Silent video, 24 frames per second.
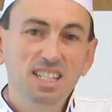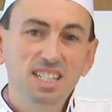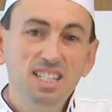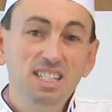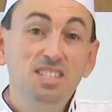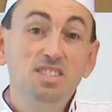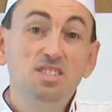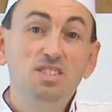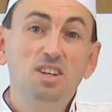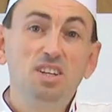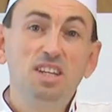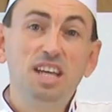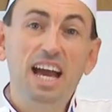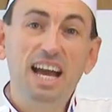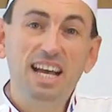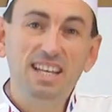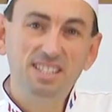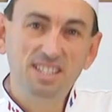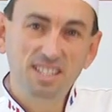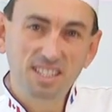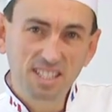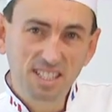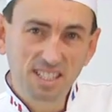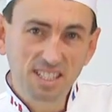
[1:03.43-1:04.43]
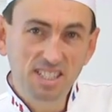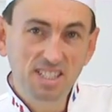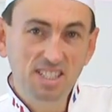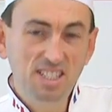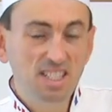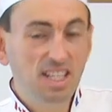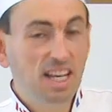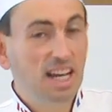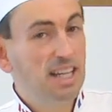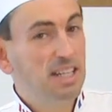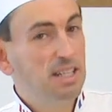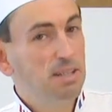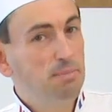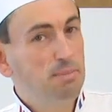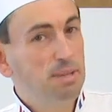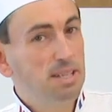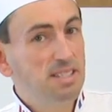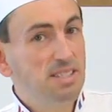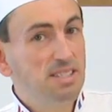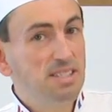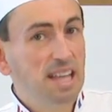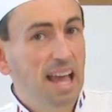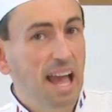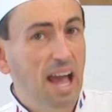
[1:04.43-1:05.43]
It's not as easy as it
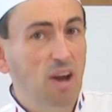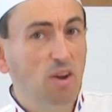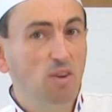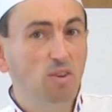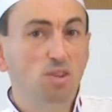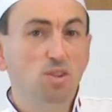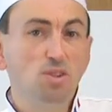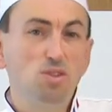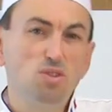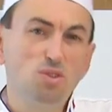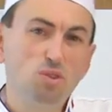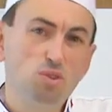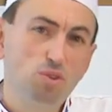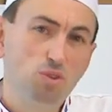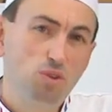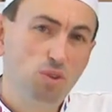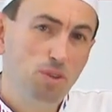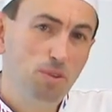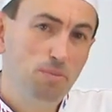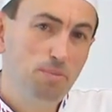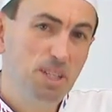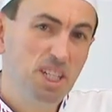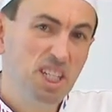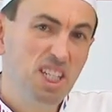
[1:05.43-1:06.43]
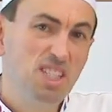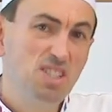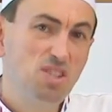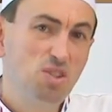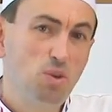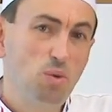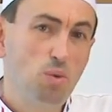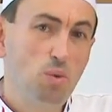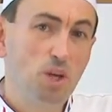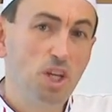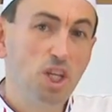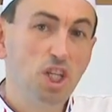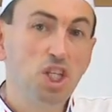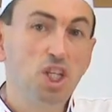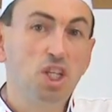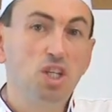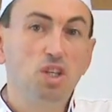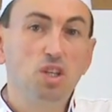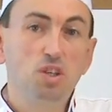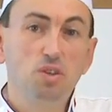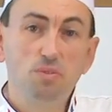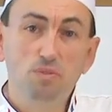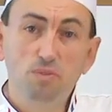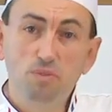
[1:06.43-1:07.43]
may sound, so don't be discouraged
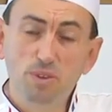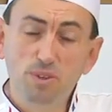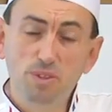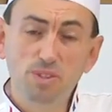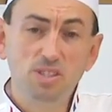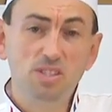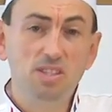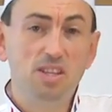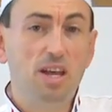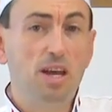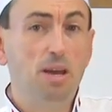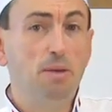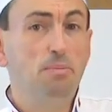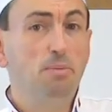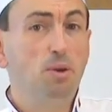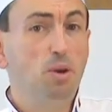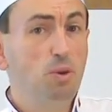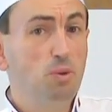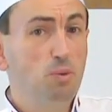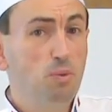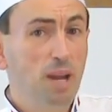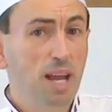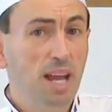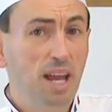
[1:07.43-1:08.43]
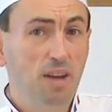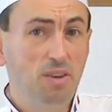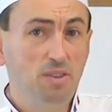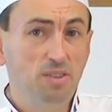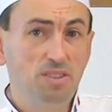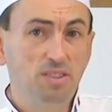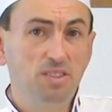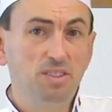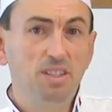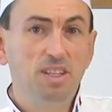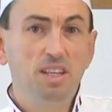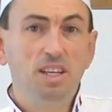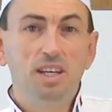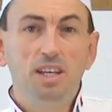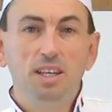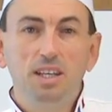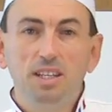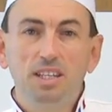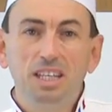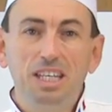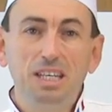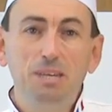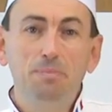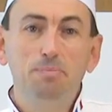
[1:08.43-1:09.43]
the first time around.
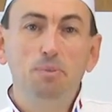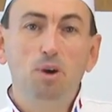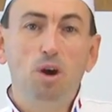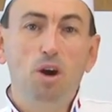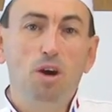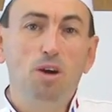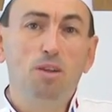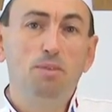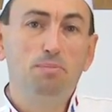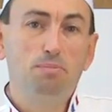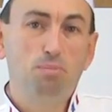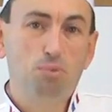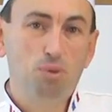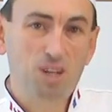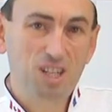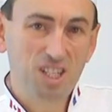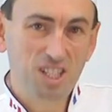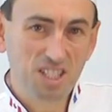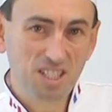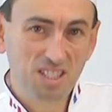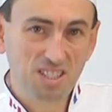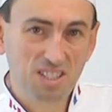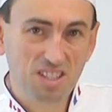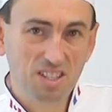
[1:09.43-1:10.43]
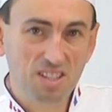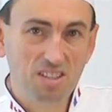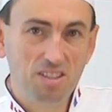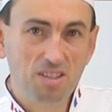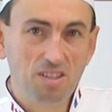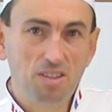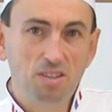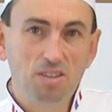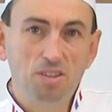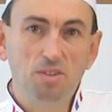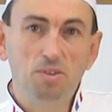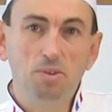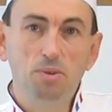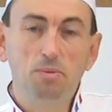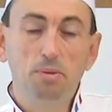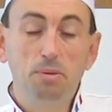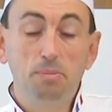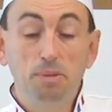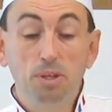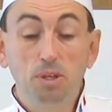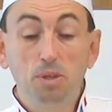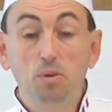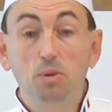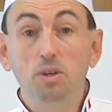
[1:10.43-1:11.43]
Keep on practicing. You will
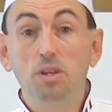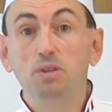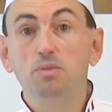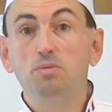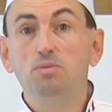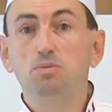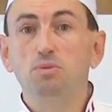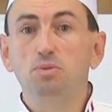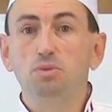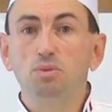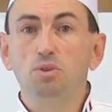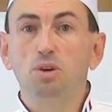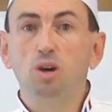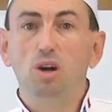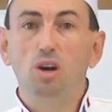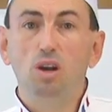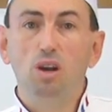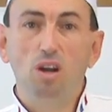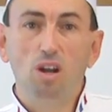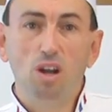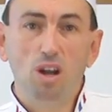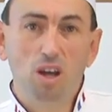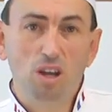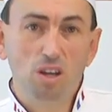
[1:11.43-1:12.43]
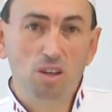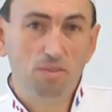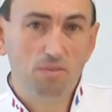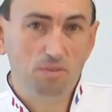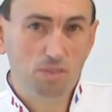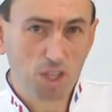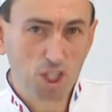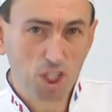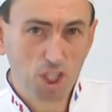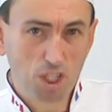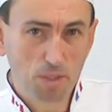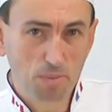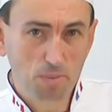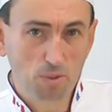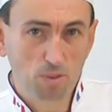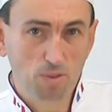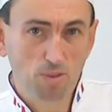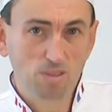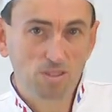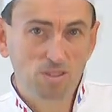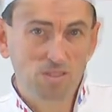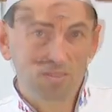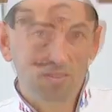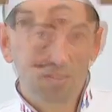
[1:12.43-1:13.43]
be going through a lot of
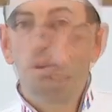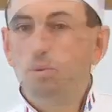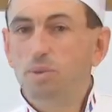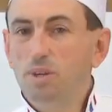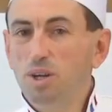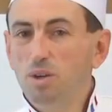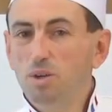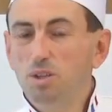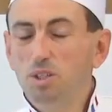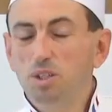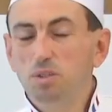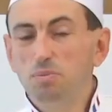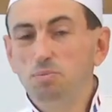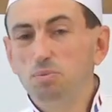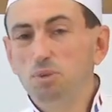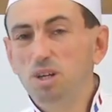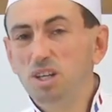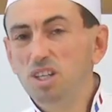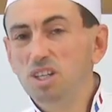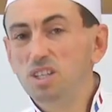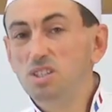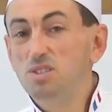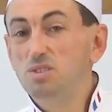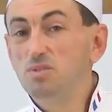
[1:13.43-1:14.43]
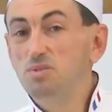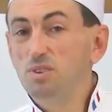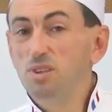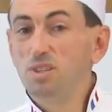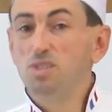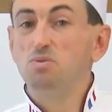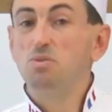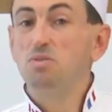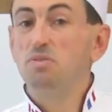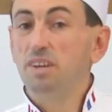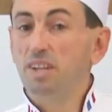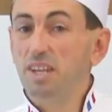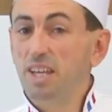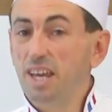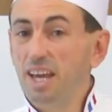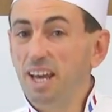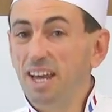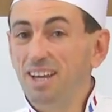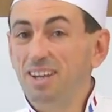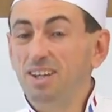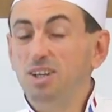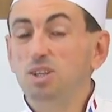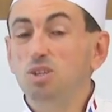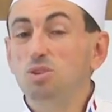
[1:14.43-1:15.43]
vegetables. We are going to practice first with an
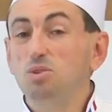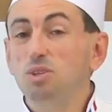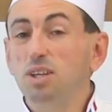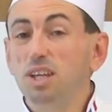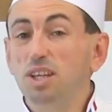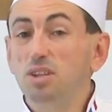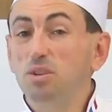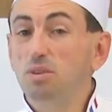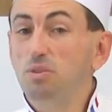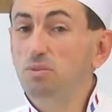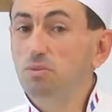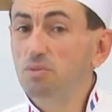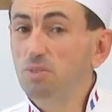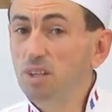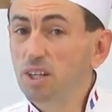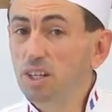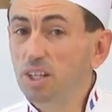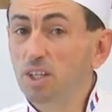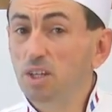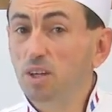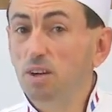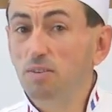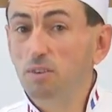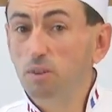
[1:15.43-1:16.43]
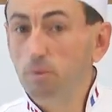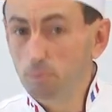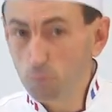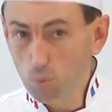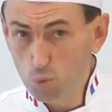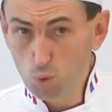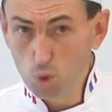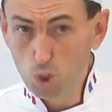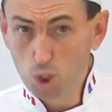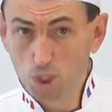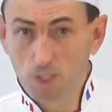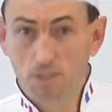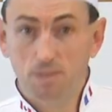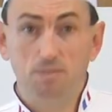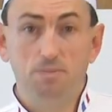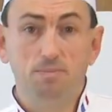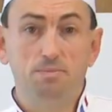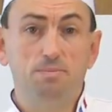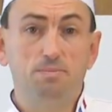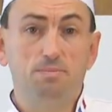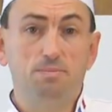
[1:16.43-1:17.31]
egg to get the feeling of the motion.